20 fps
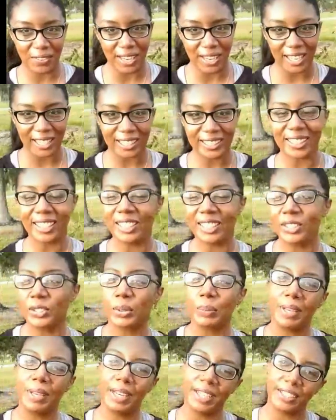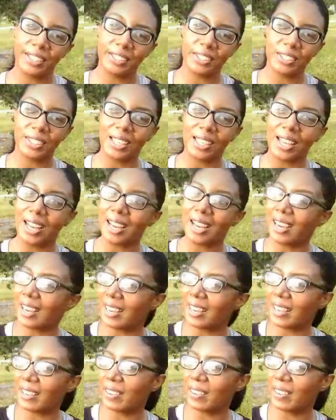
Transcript: of Alexandra Mayers Live.